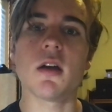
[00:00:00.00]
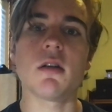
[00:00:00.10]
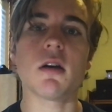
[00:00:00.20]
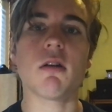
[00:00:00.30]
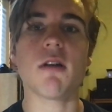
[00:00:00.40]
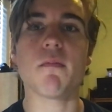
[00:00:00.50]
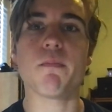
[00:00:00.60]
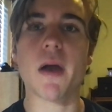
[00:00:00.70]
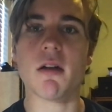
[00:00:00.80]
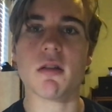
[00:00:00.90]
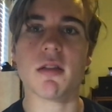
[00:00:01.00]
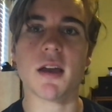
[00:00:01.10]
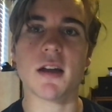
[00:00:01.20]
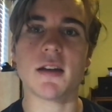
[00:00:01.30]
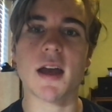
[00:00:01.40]
no embarrassing
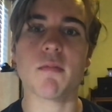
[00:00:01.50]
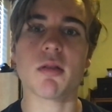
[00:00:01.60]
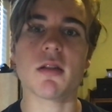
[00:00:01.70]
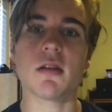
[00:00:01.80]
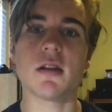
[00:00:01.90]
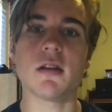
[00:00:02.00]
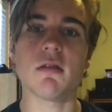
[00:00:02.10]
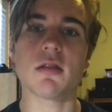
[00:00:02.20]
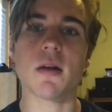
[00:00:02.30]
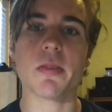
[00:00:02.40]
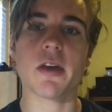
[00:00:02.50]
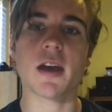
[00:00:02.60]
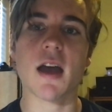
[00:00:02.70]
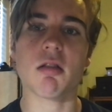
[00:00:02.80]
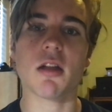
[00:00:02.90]
attempts to do something
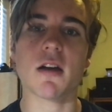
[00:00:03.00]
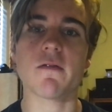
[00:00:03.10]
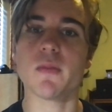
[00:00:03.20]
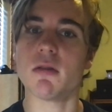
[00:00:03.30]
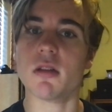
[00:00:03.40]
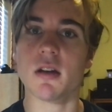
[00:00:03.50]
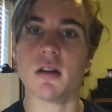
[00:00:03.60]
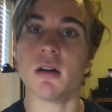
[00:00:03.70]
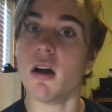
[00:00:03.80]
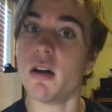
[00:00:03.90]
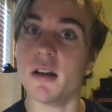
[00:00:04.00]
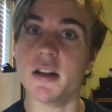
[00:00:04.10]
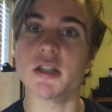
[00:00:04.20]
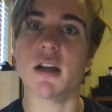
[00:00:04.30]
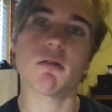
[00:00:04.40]
outside of music or art in
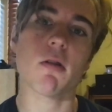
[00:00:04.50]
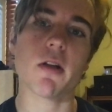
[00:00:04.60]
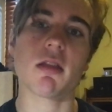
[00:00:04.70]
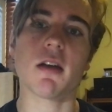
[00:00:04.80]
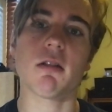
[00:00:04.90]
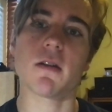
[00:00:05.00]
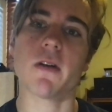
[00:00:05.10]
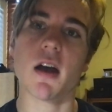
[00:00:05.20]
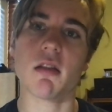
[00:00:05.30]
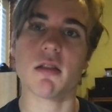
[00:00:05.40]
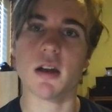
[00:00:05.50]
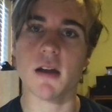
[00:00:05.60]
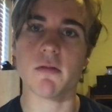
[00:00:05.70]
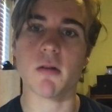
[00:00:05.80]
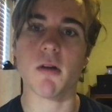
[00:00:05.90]
general that's ill-advised in
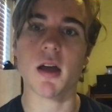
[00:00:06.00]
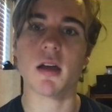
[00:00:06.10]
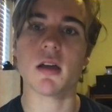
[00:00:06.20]
every way.